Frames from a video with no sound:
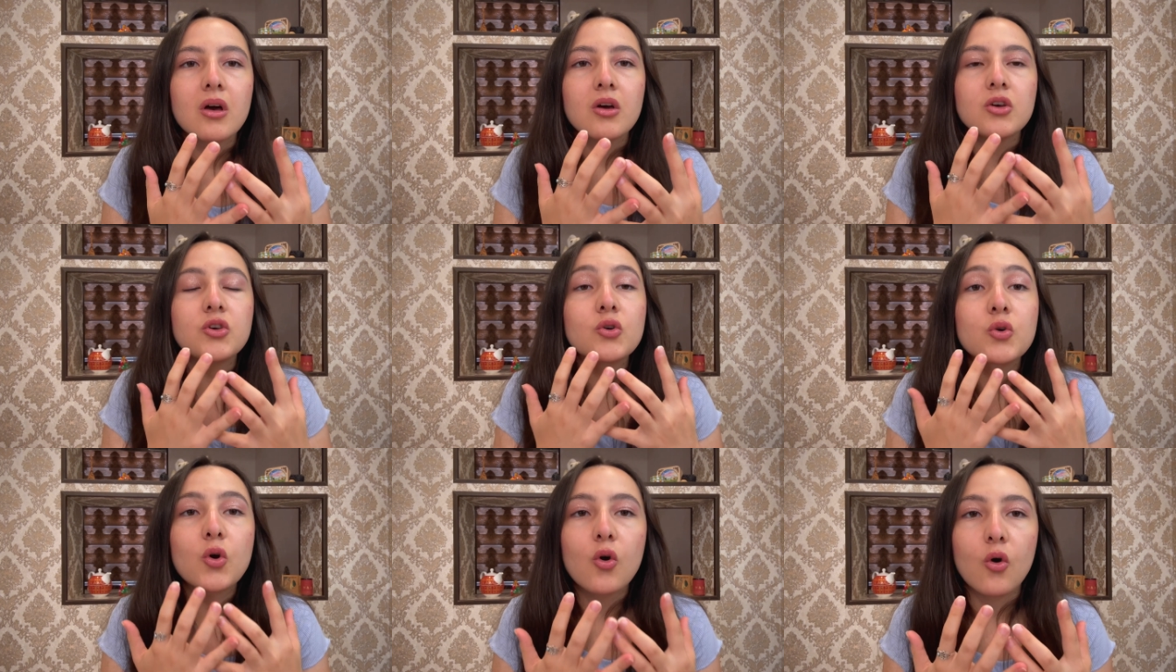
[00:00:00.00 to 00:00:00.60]

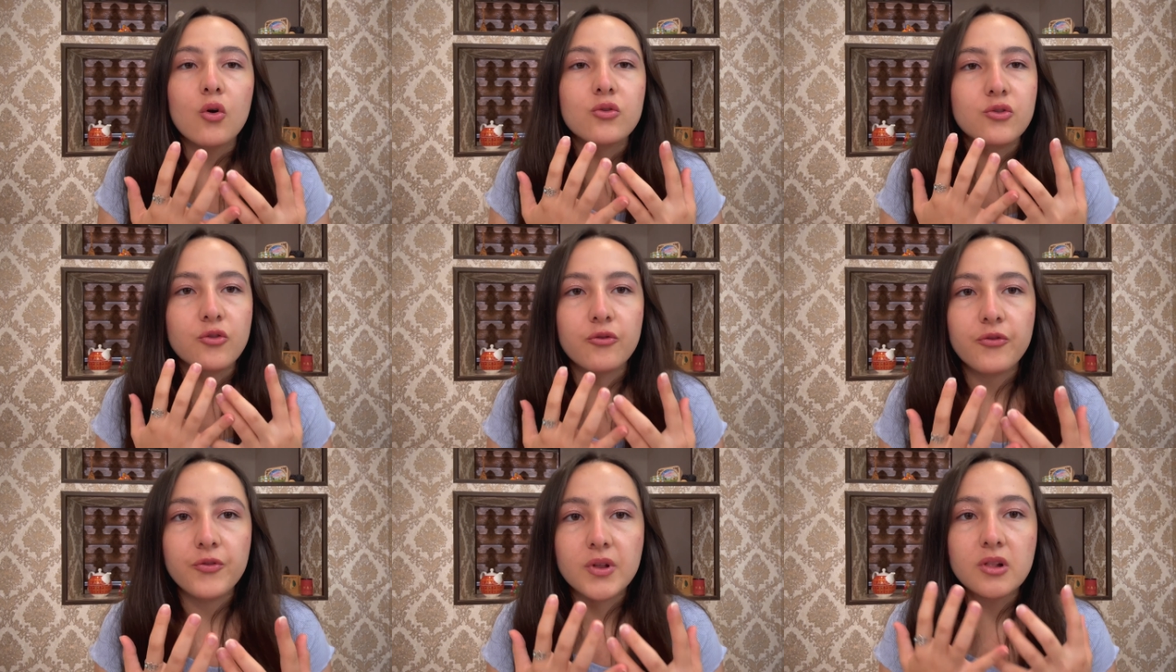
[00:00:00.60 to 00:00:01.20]
you're going to
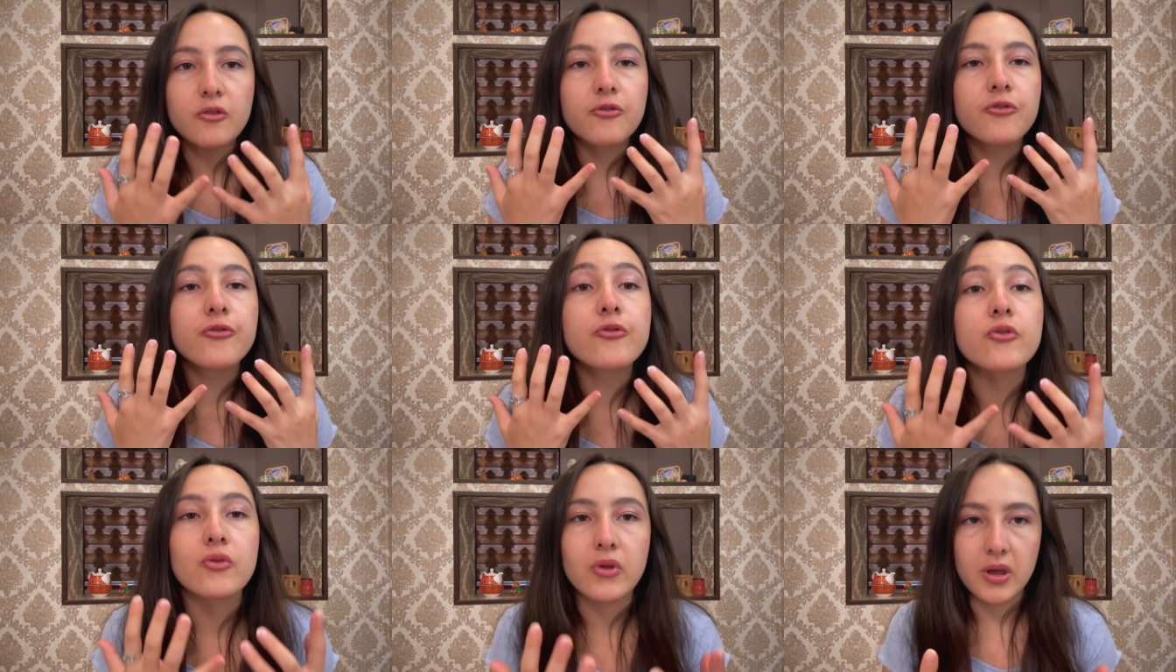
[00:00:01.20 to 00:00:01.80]
feel
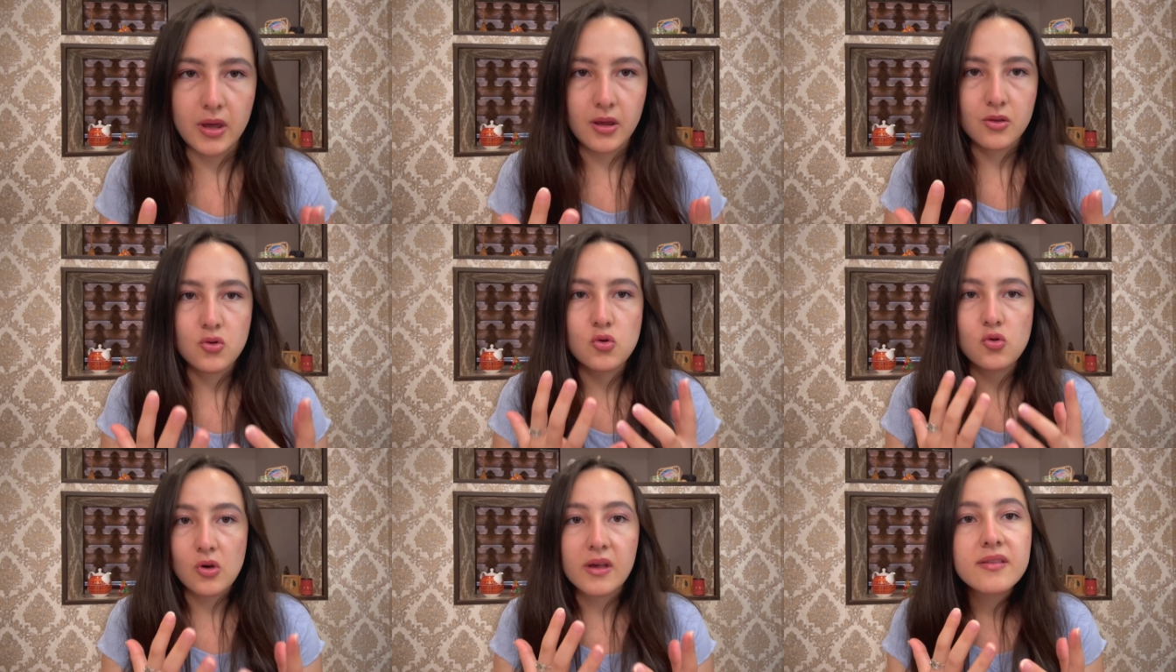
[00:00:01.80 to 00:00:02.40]
free,
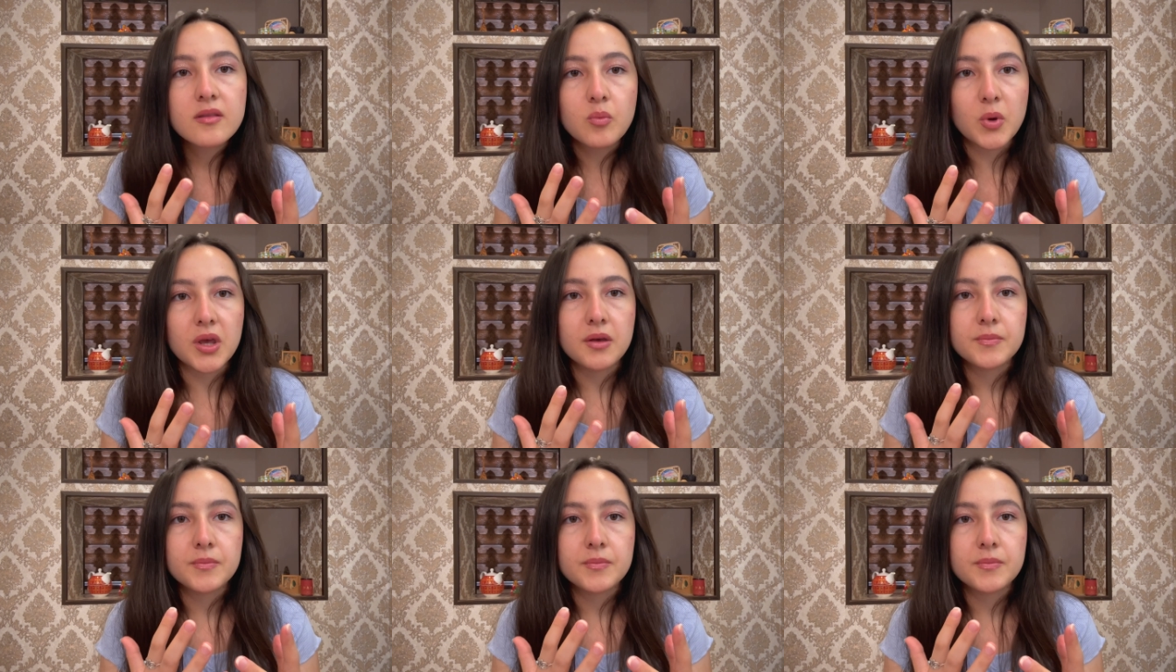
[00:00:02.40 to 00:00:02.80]
trust me.